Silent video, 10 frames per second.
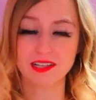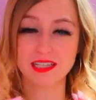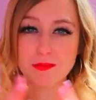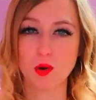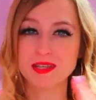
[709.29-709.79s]

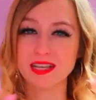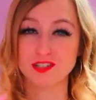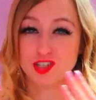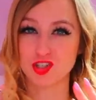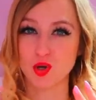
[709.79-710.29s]
because I'm always
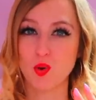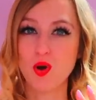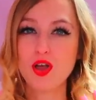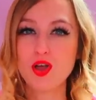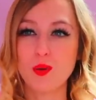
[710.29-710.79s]

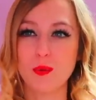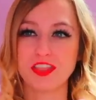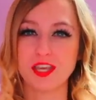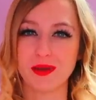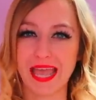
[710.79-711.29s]
unsure
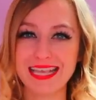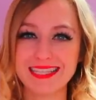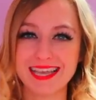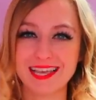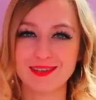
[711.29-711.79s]
whether you
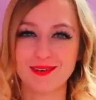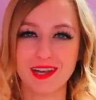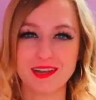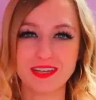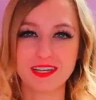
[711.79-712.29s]
hate it or
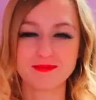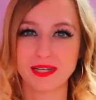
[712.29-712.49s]
love it,